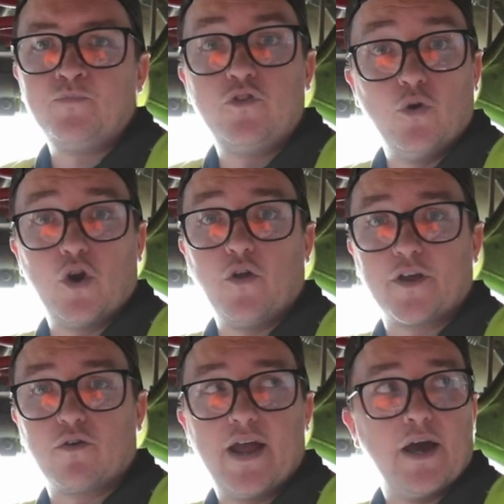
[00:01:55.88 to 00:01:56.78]
doing it on the
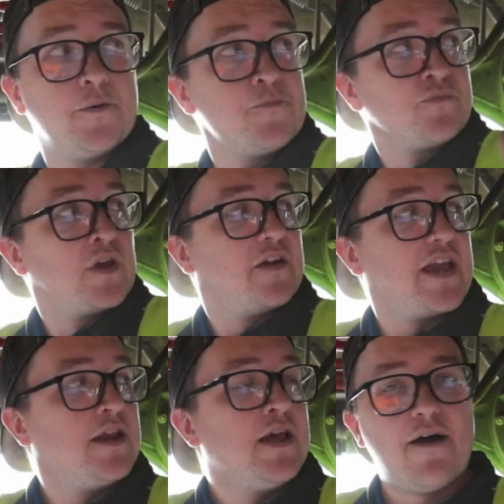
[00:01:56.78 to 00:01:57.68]
ground.
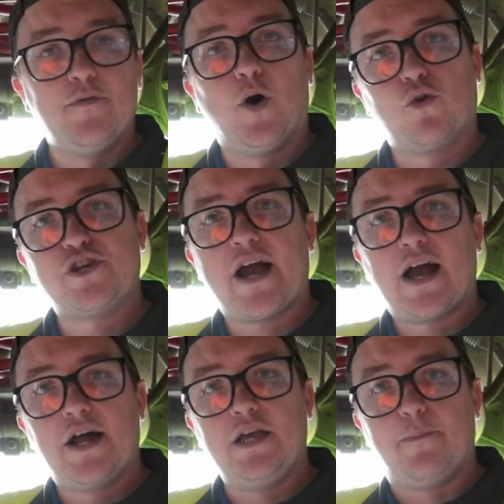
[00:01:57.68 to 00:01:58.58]
Again, have your bottle jack
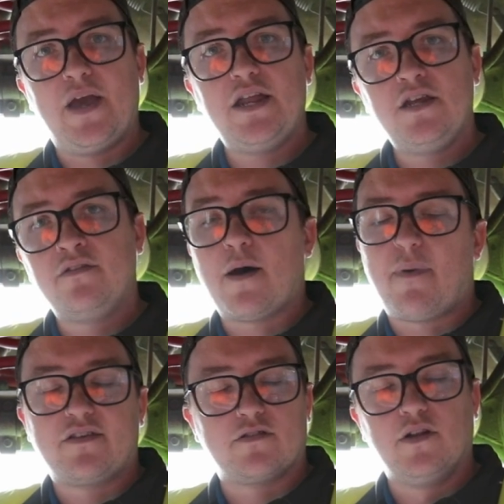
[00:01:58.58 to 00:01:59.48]
under your pinion. That
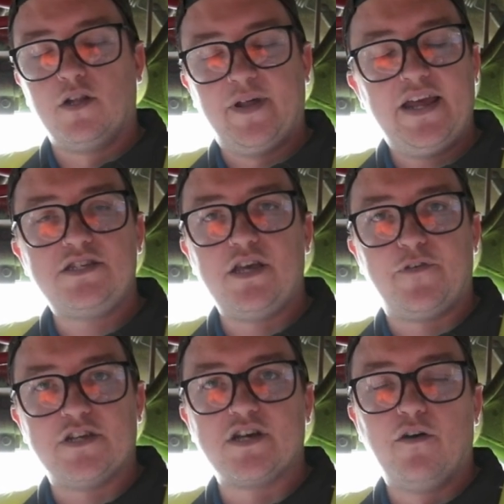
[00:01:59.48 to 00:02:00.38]
makes it a little bit easier
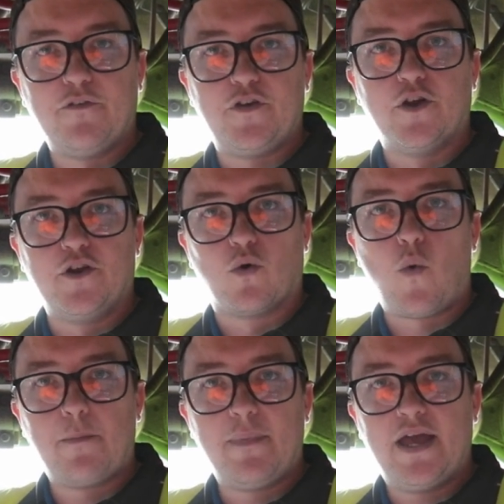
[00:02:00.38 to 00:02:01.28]
for yourself if you're a
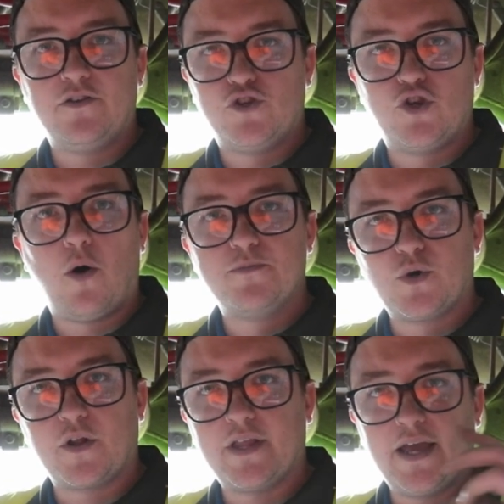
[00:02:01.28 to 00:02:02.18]
one-man job
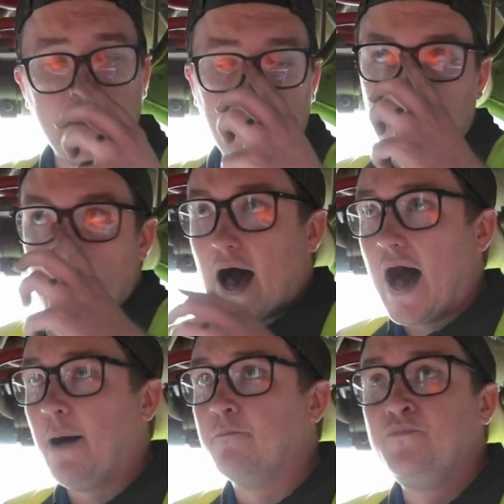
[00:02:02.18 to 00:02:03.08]
sort of thing.
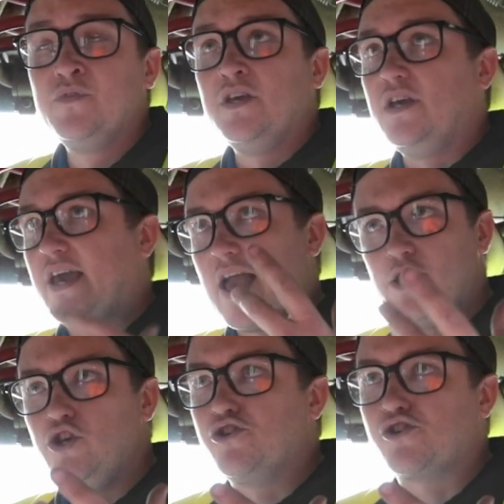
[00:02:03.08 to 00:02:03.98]
You can use